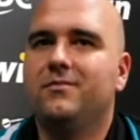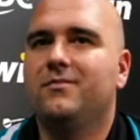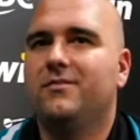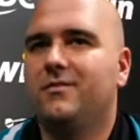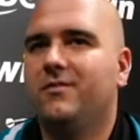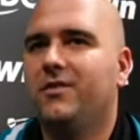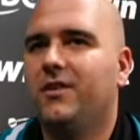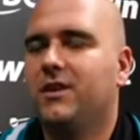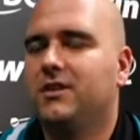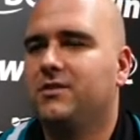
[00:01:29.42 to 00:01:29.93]

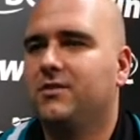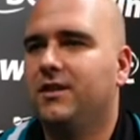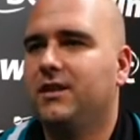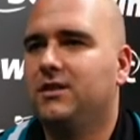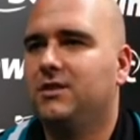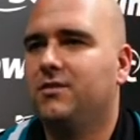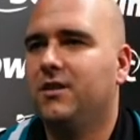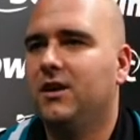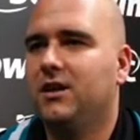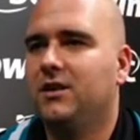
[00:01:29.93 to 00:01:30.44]
First
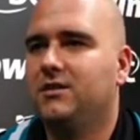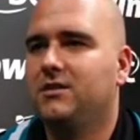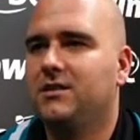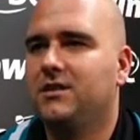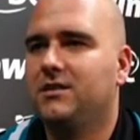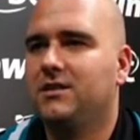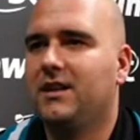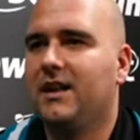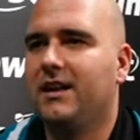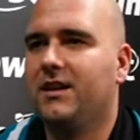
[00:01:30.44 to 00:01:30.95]
things first
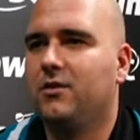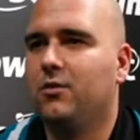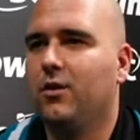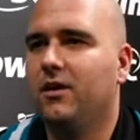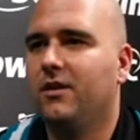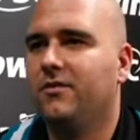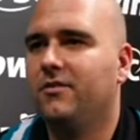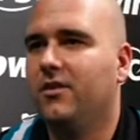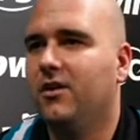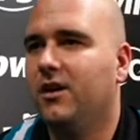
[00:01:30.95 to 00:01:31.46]
is get
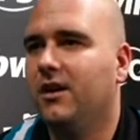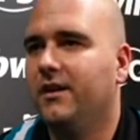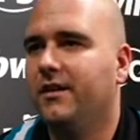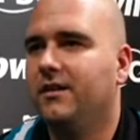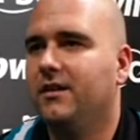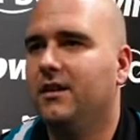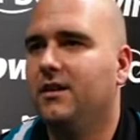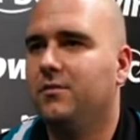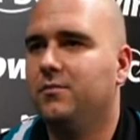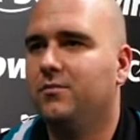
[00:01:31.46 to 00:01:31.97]
qualified,
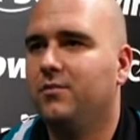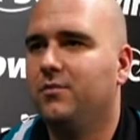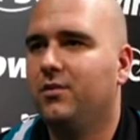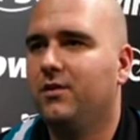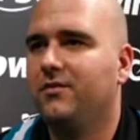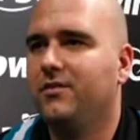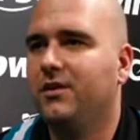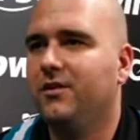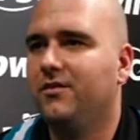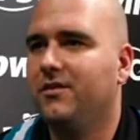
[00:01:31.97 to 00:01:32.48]

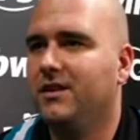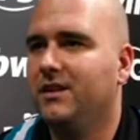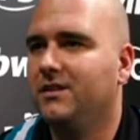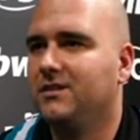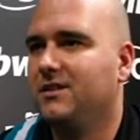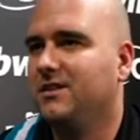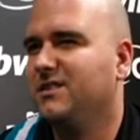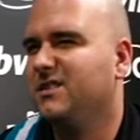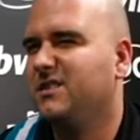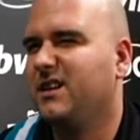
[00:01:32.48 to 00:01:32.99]
whether you
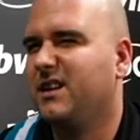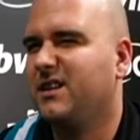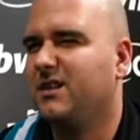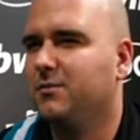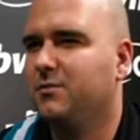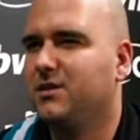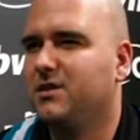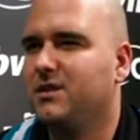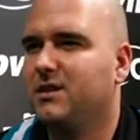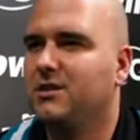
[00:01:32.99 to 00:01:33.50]
finish in
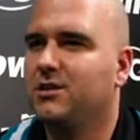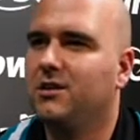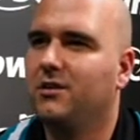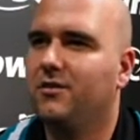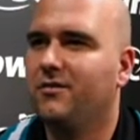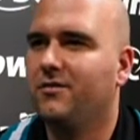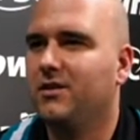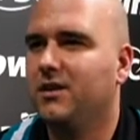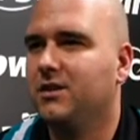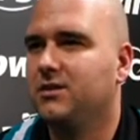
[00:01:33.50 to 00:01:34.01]
second position
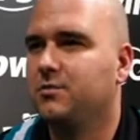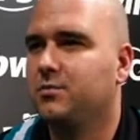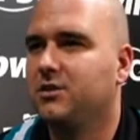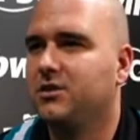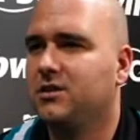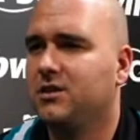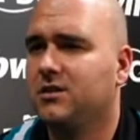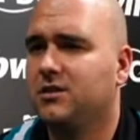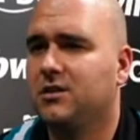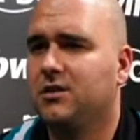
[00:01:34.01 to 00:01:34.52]
or first
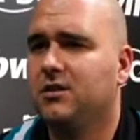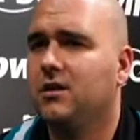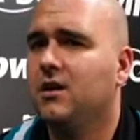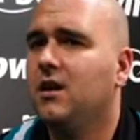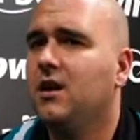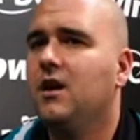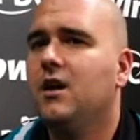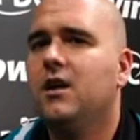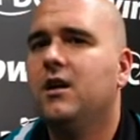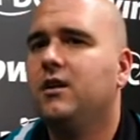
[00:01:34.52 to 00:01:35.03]
position.
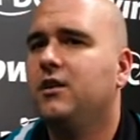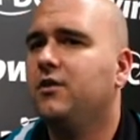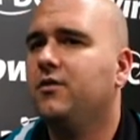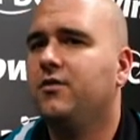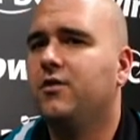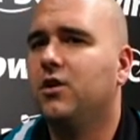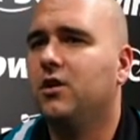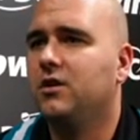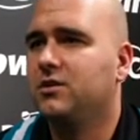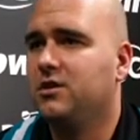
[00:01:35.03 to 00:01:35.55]

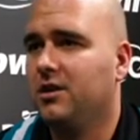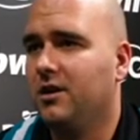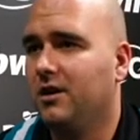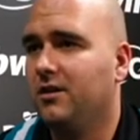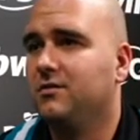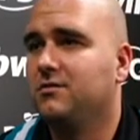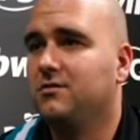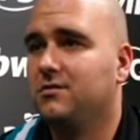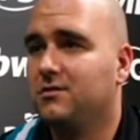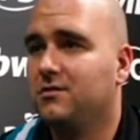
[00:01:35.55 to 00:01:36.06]
You've got a
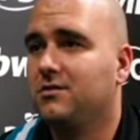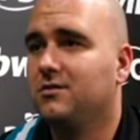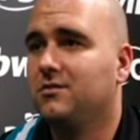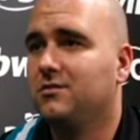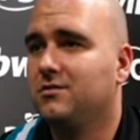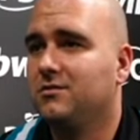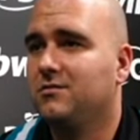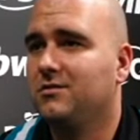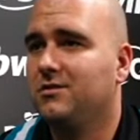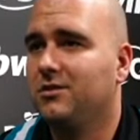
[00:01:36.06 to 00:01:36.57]
chance
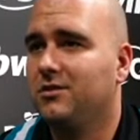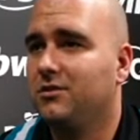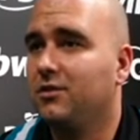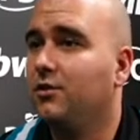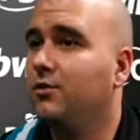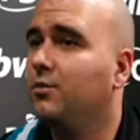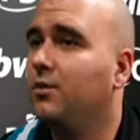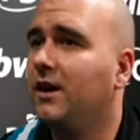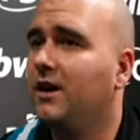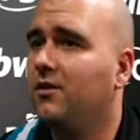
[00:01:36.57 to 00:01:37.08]
to
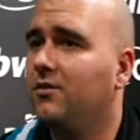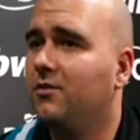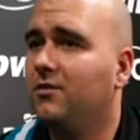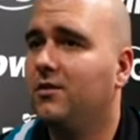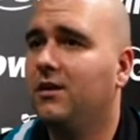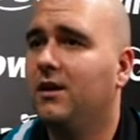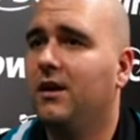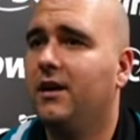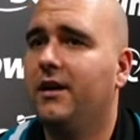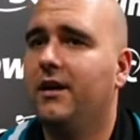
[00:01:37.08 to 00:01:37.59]
do well.
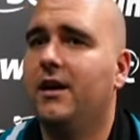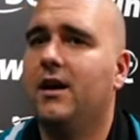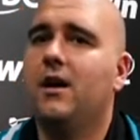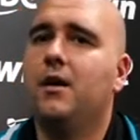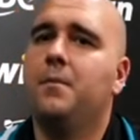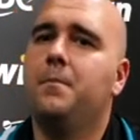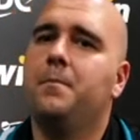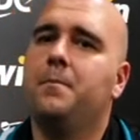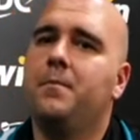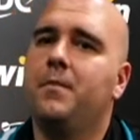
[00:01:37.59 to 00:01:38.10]
And
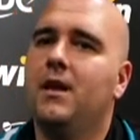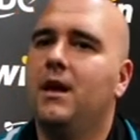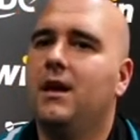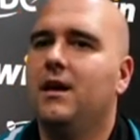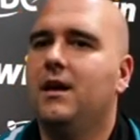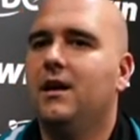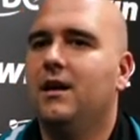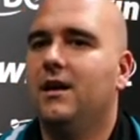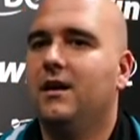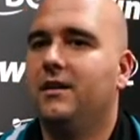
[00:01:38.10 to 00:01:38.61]

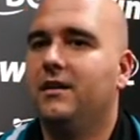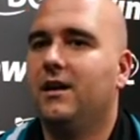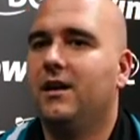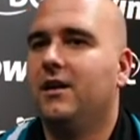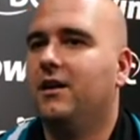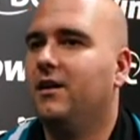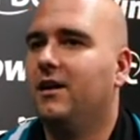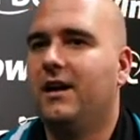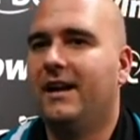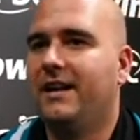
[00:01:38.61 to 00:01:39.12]

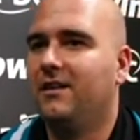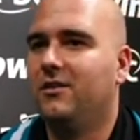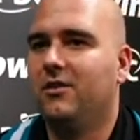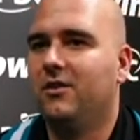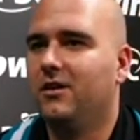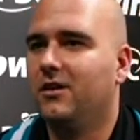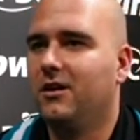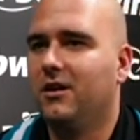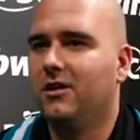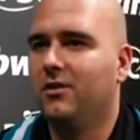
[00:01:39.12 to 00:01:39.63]
I ain't
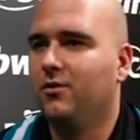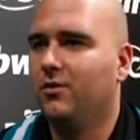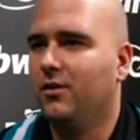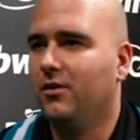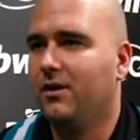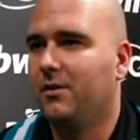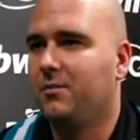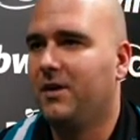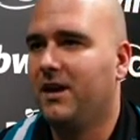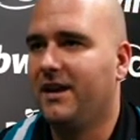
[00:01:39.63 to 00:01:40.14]
got a clue
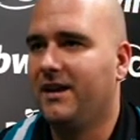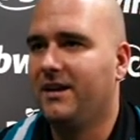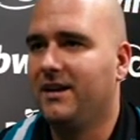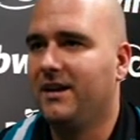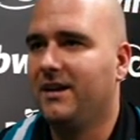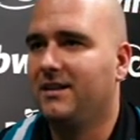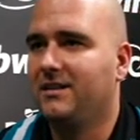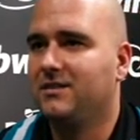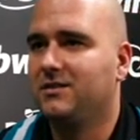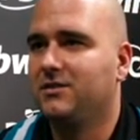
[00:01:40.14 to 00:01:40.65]
who I play
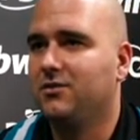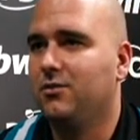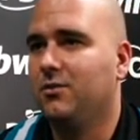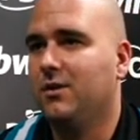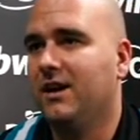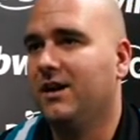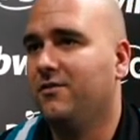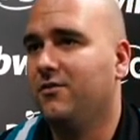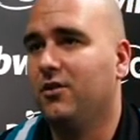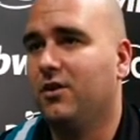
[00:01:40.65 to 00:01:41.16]
next or
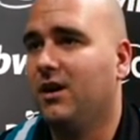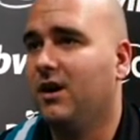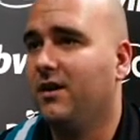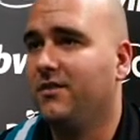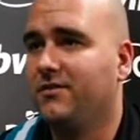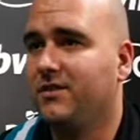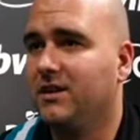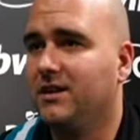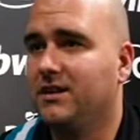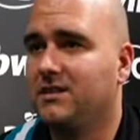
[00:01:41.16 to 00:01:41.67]
whatever
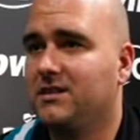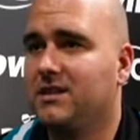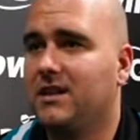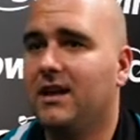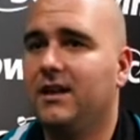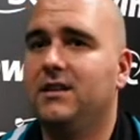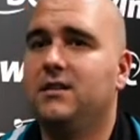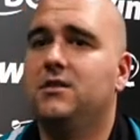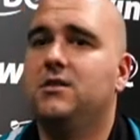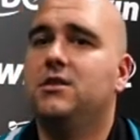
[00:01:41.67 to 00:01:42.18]
after this
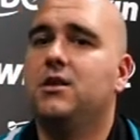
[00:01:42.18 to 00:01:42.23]
stage.